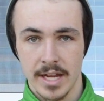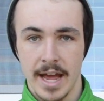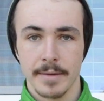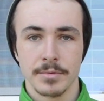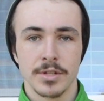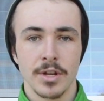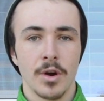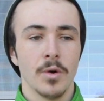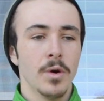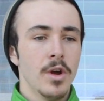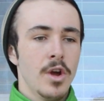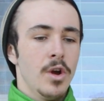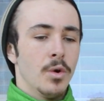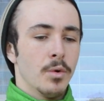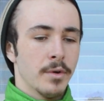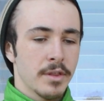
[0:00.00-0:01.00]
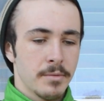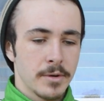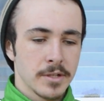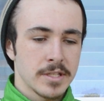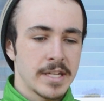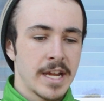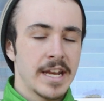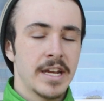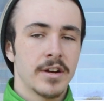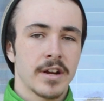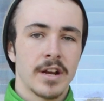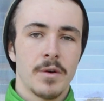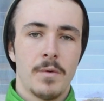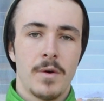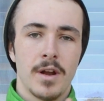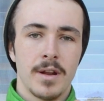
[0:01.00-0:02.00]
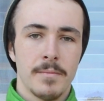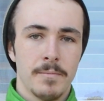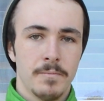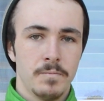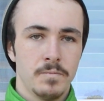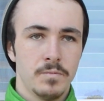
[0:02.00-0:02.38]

time. So with Reelsteady, you're gonna wanna